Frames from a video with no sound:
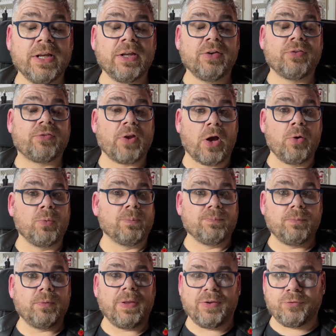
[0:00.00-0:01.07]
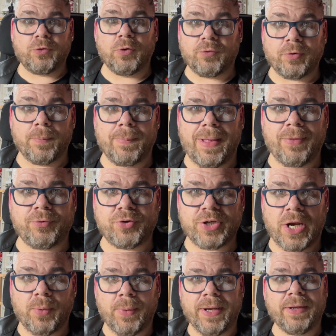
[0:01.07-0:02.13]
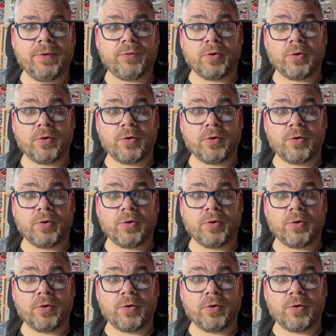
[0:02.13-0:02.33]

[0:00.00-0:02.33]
So let's do some maths, shall we?